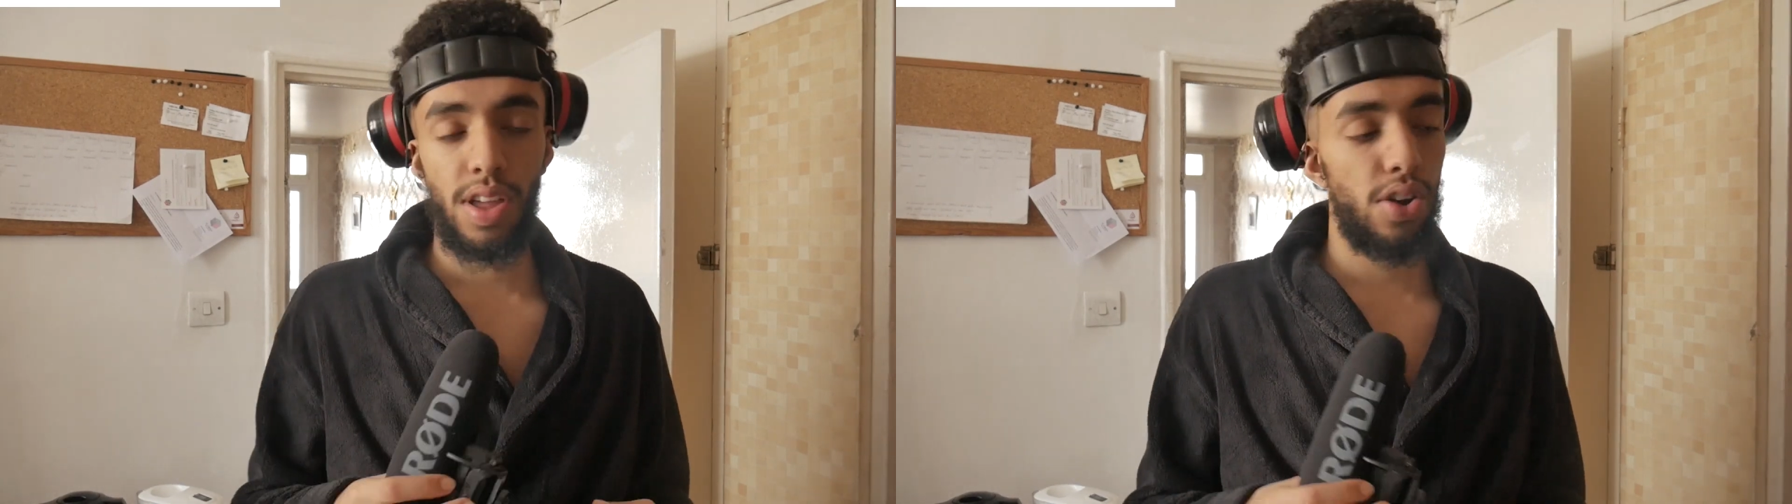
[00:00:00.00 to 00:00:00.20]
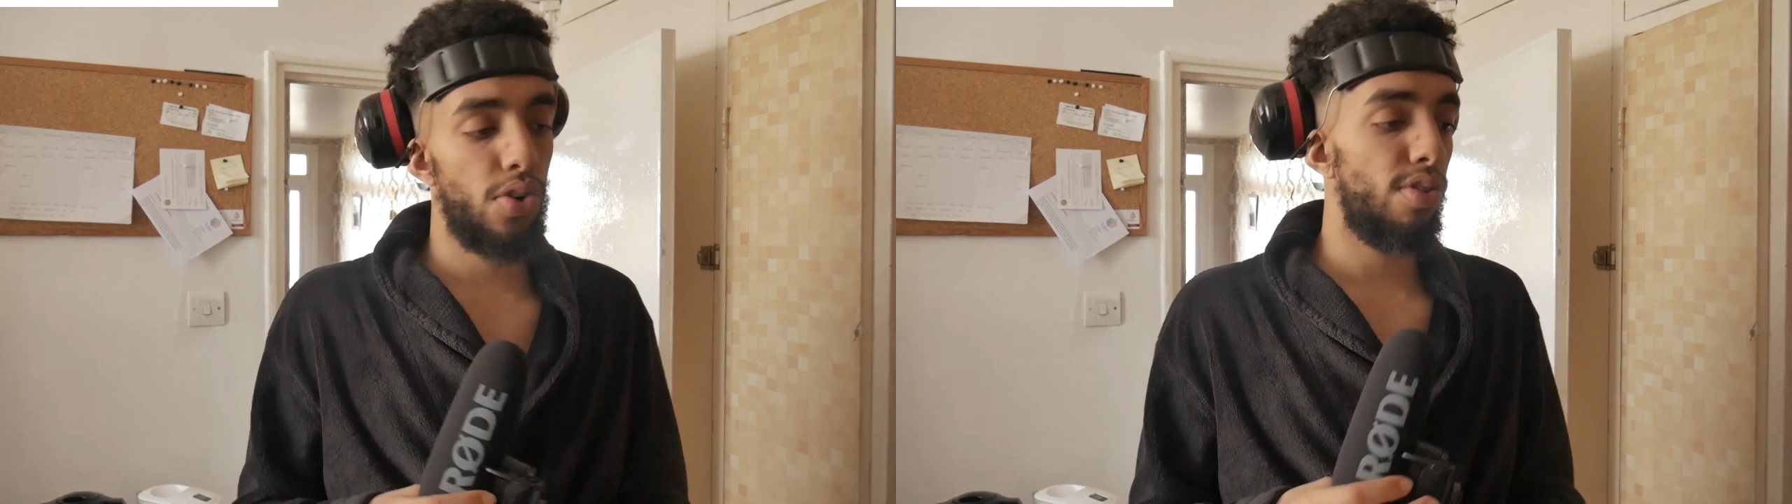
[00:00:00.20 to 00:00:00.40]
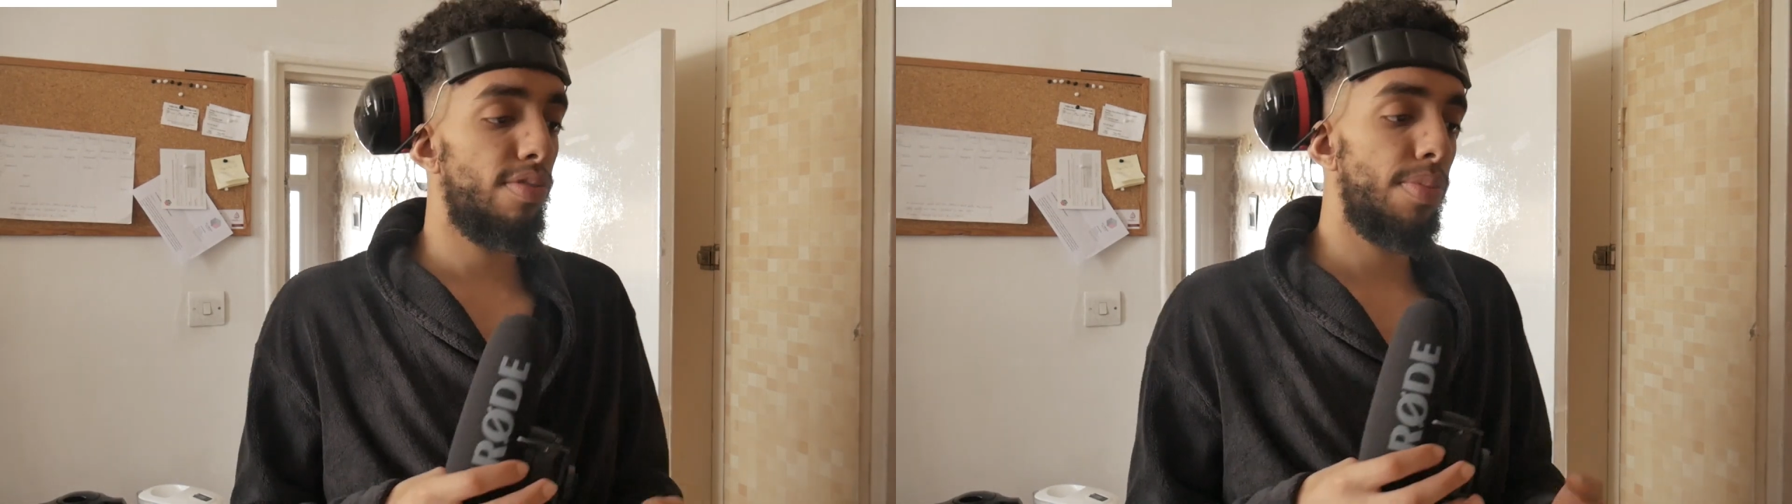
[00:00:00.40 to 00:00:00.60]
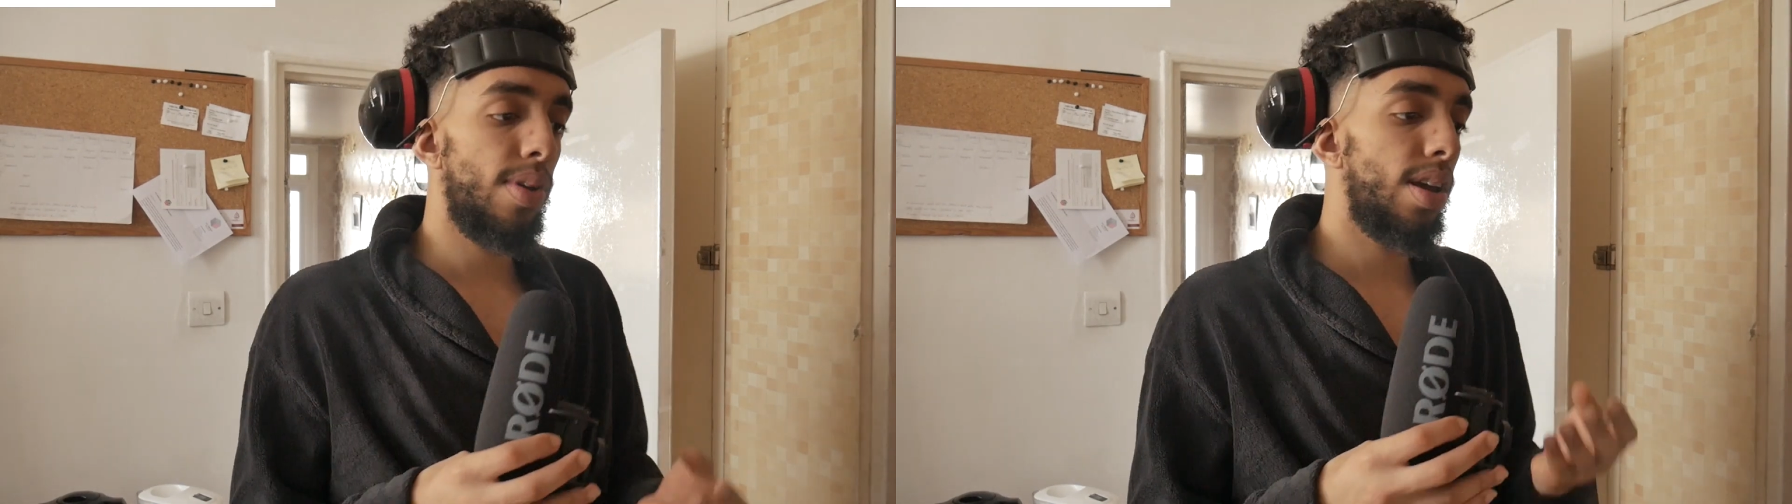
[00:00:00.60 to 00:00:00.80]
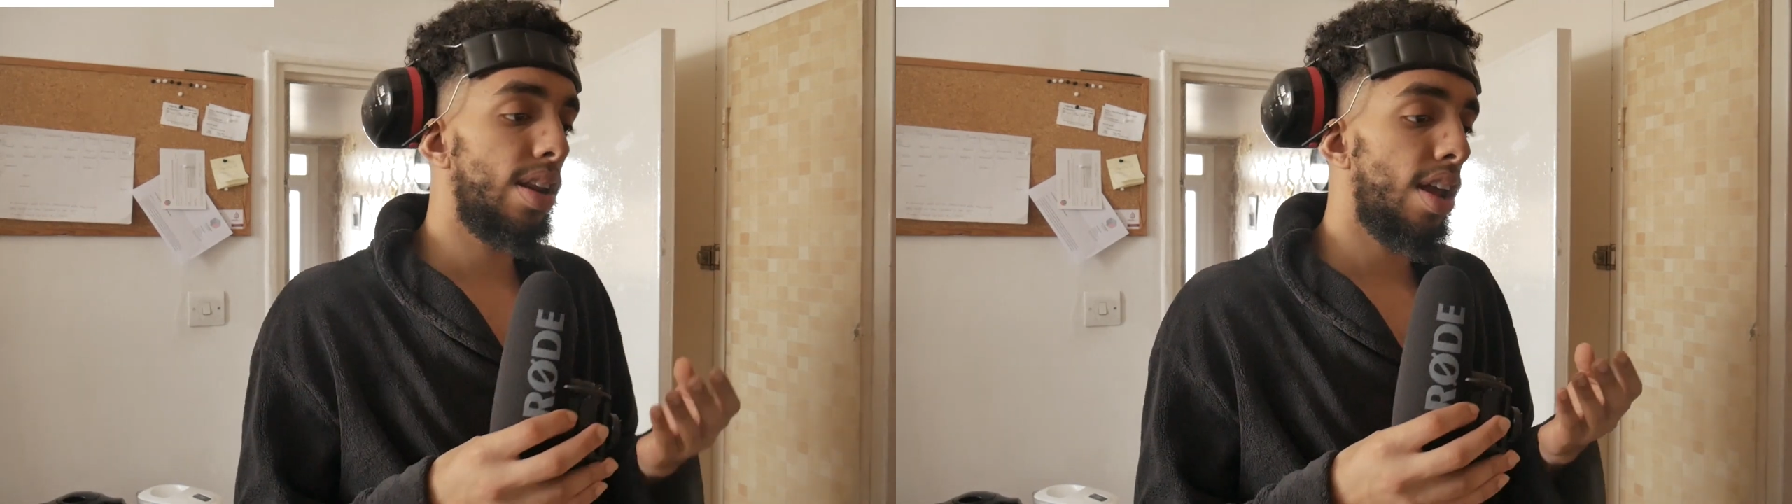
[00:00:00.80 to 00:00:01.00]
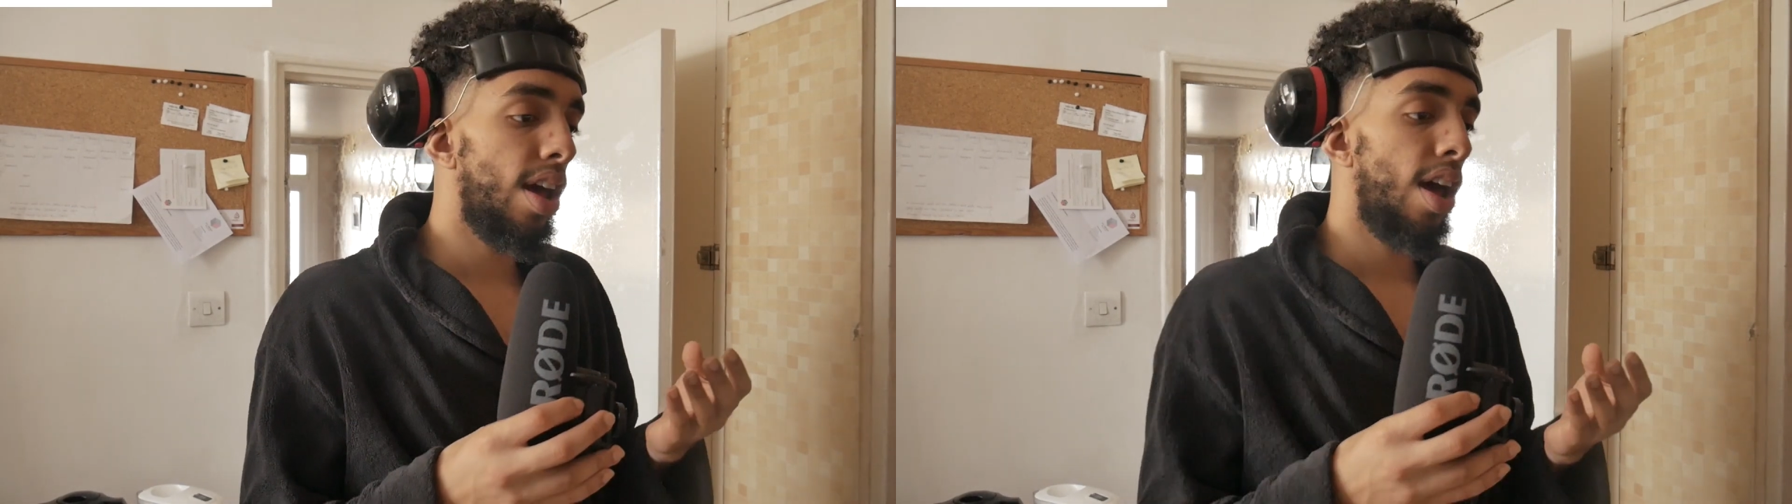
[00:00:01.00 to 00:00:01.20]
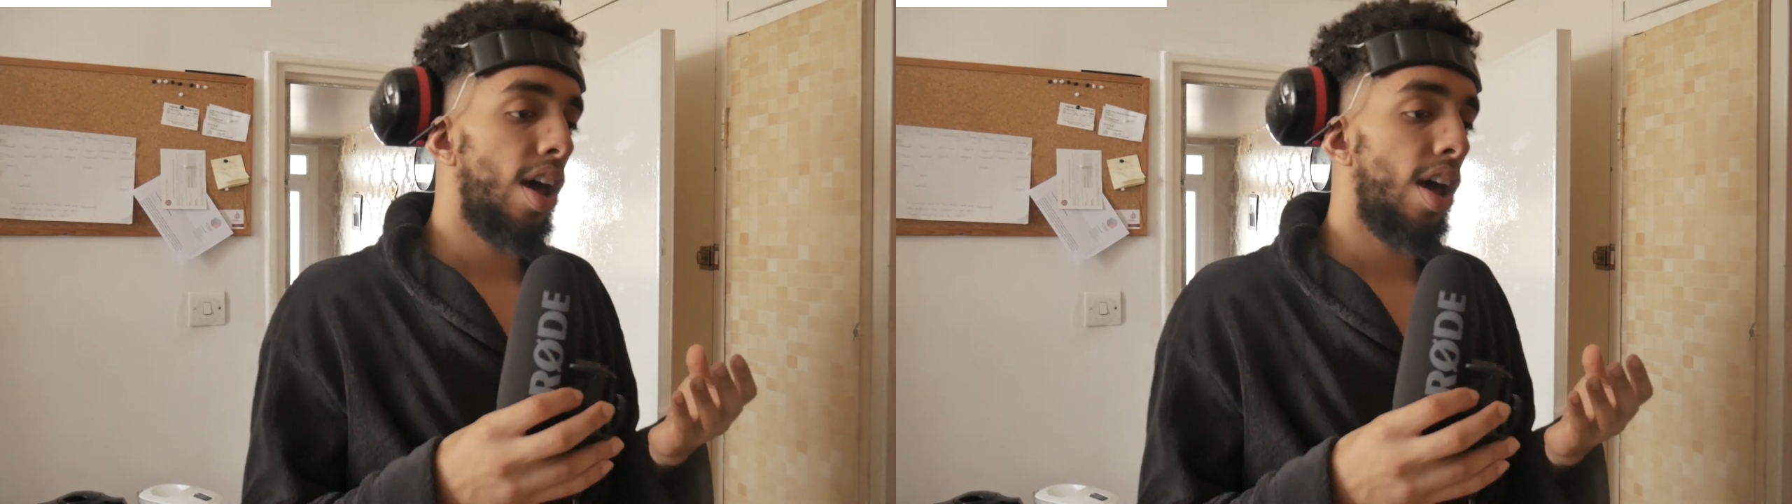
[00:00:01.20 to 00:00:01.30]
It could have been,